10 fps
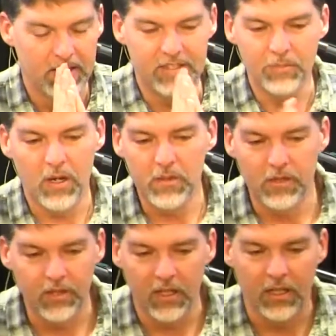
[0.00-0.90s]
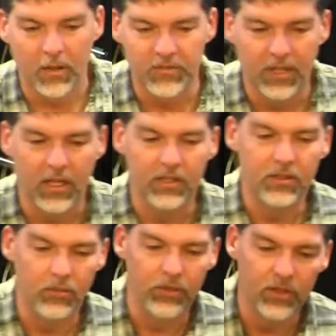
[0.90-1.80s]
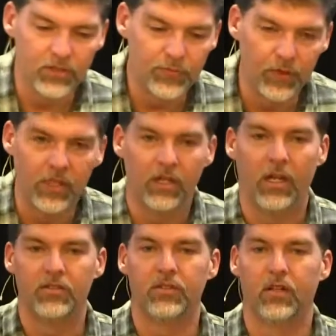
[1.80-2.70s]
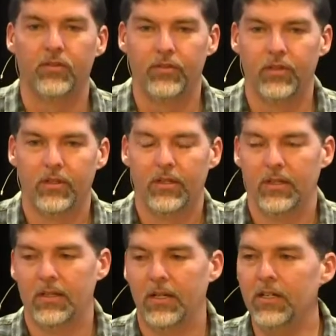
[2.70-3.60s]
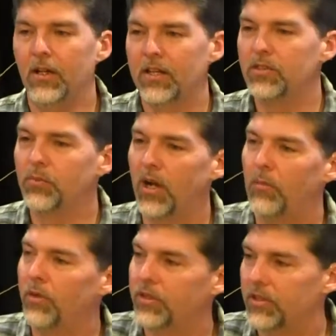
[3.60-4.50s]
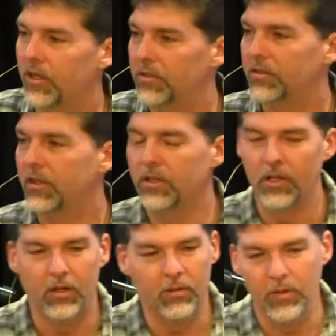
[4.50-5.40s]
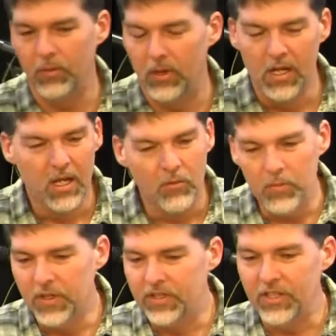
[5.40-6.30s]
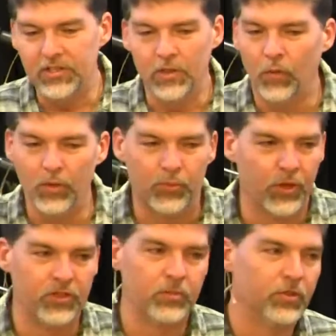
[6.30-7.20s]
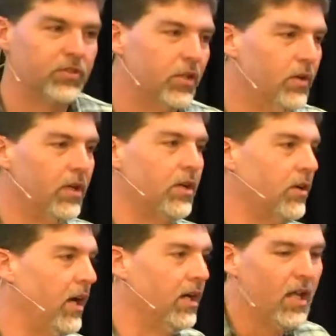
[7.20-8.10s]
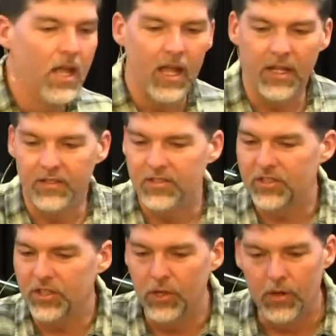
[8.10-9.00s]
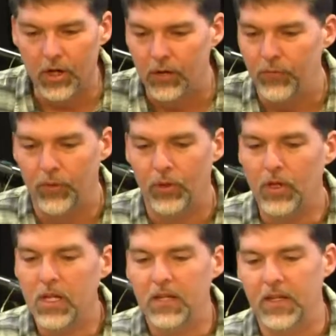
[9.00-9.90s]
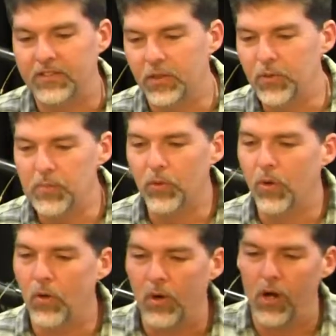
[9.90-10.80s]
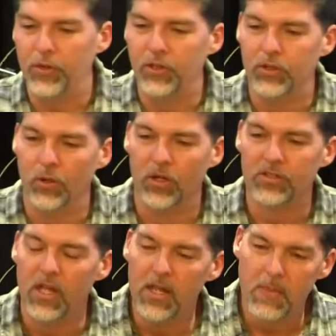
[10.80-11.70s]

You see, maybe you're thinking I'm saying, well, then just forget that stuff. And you know, that's the problem with the church. You, you know, we, we, we've been teaching one principle so incorrect, and it's so hurtful that some people won't walk through the doors,